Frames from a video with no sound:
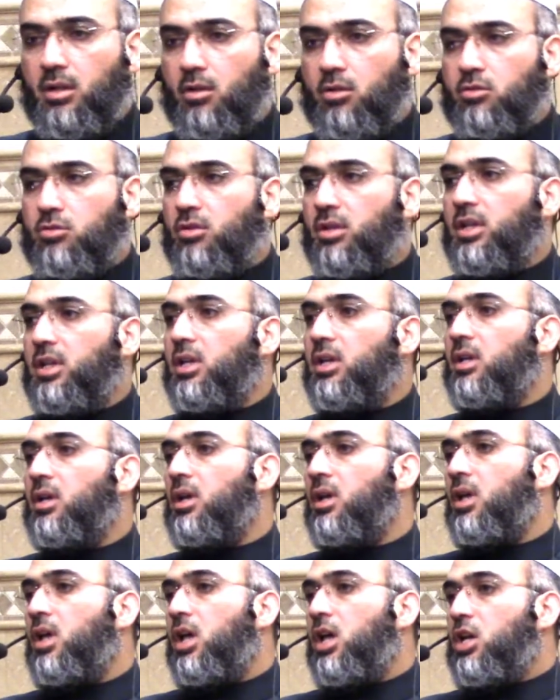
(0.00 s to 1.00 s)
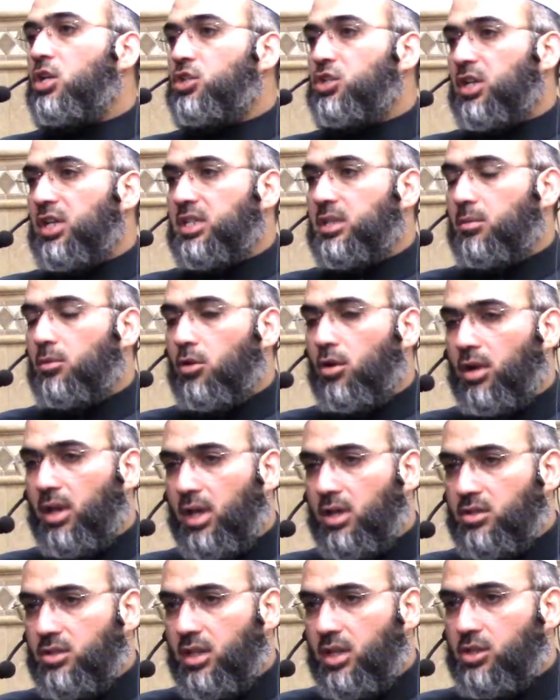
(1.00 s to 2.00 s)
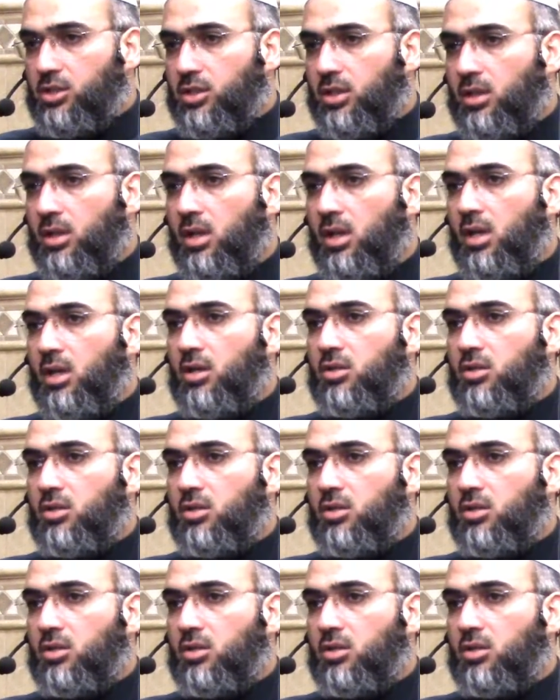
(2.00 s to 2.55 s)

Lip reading: or to any charitable organization,